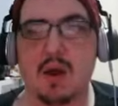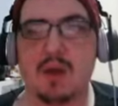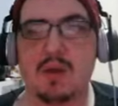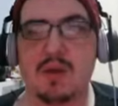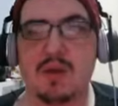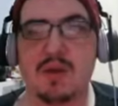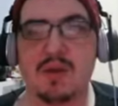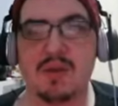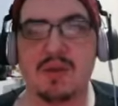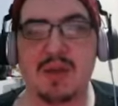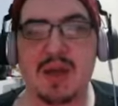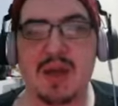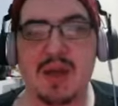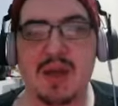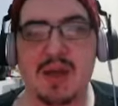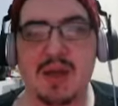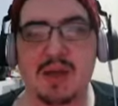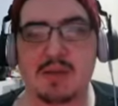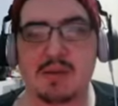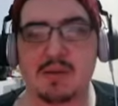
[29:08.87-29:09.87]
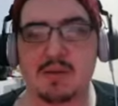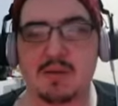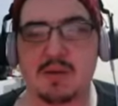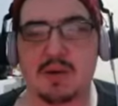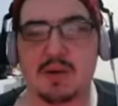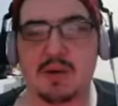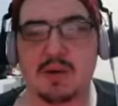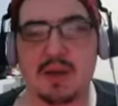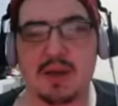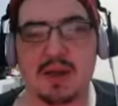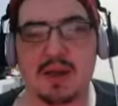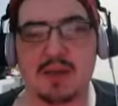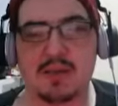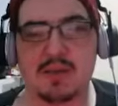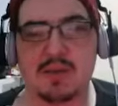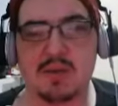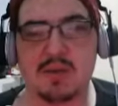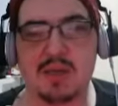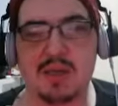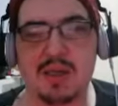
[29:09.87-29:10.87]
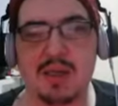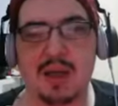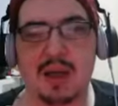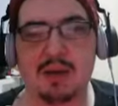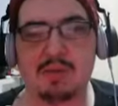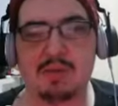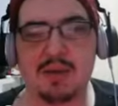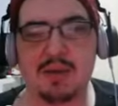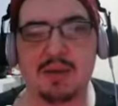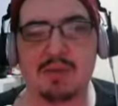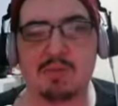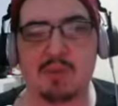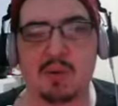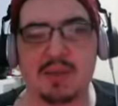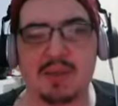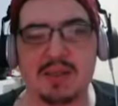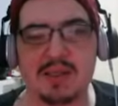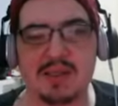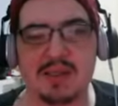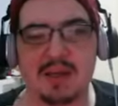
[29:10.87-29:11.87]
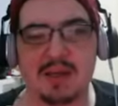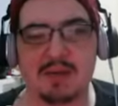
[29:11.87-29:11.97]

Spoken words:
Look at that! Okay, so see, I really wasn't that.